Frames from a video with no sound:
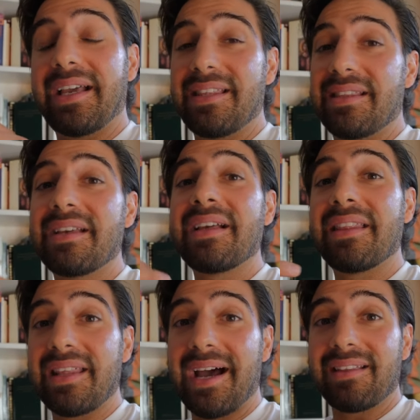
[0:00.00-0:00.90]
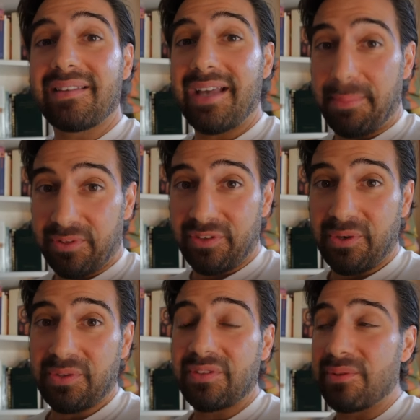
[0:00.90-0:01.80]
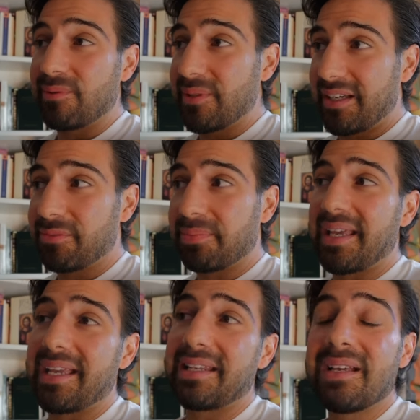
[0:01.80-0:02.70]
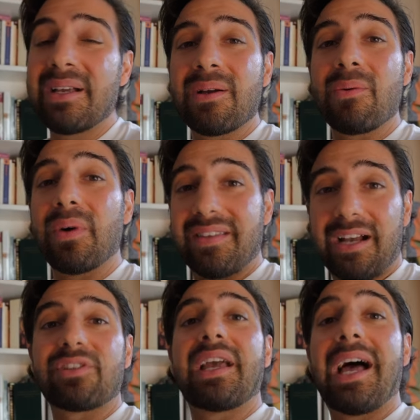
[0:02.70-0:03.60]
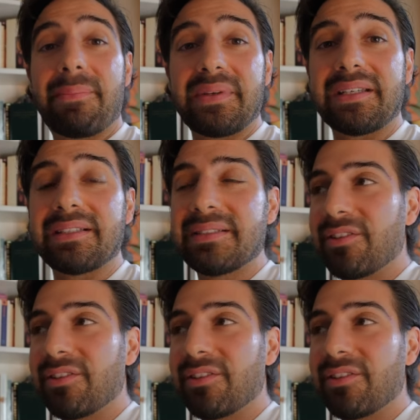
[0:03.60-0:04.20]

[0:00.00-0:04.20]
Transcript: in that episode to explain what's actually happening.